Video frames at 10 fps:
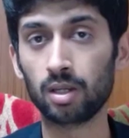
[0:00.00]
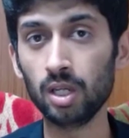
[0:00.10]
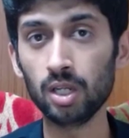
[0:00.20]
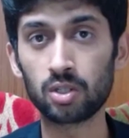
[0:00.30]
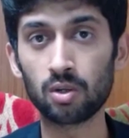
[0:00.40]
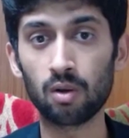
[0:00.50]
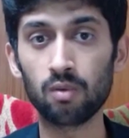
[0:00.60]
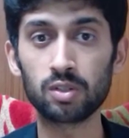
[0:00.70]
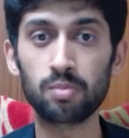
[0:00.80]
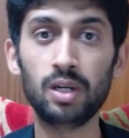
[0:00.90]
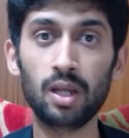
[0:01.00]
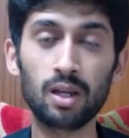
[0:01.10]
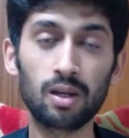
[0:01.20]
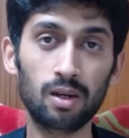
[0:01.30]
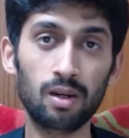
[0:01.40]
Ghee should always be
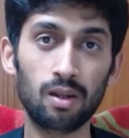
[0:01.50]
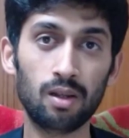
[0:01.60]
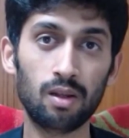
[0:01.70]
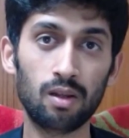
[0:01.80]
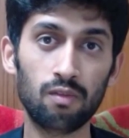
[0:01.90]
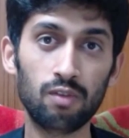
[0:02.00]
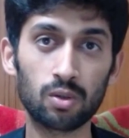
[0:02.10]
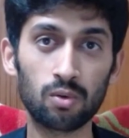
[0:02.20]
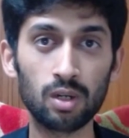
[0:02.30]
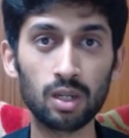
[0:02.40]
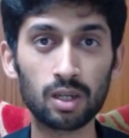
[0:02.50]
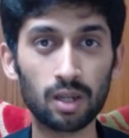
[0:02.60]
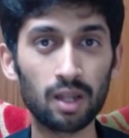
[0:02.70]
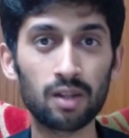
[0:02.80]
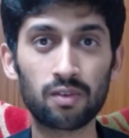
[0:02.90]
taken with only
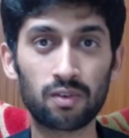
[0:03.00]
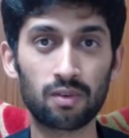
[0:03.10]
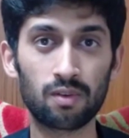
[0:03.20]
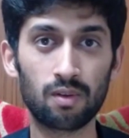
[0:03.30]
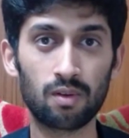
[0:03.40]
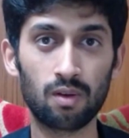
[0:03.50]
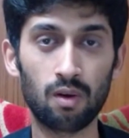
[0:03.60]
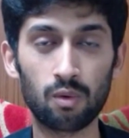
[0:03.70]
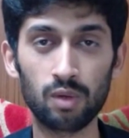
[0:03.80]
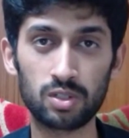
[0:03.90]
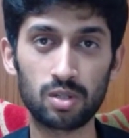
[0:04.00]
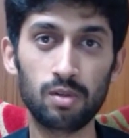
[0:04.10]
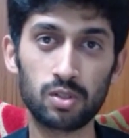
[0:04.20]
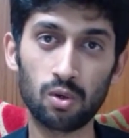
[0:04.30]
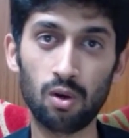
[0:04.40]
grains or
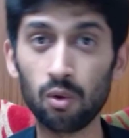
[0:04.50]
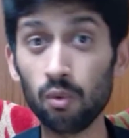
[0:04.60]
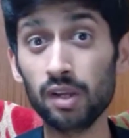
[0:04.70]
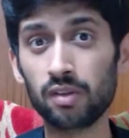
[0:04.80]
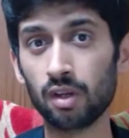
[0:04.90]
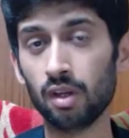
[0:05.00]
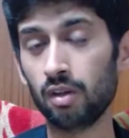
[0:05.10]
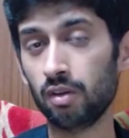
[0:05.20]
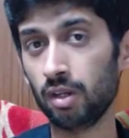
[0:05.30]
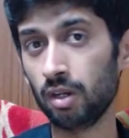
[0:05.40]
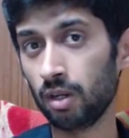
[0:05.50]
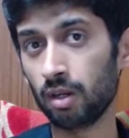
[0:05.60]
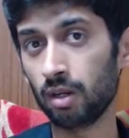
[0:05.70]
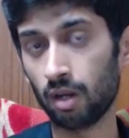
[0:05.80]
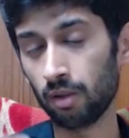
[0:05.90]
vegetables. So always
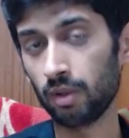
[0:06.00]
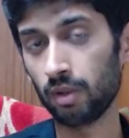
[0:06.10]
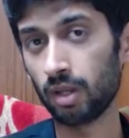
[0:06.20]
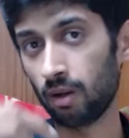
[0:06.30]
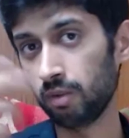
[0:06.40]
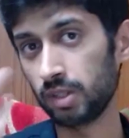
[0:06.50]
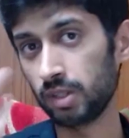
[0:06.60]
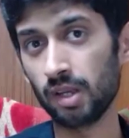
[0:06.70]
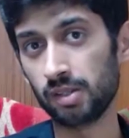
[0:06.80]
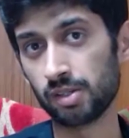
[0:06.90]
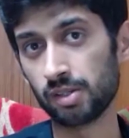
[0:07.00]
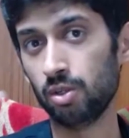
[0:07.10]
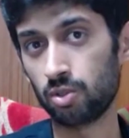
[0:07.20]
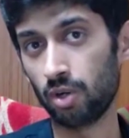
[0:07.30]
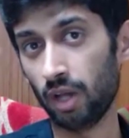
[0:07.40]
in Ayurveda always says
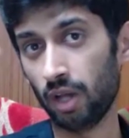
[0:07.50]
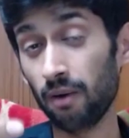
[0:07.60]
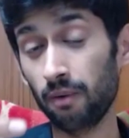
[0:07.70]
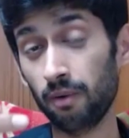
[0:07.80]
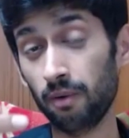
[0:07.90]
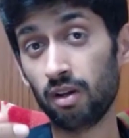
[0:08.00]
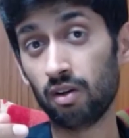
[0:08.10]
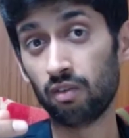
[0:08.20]
you should have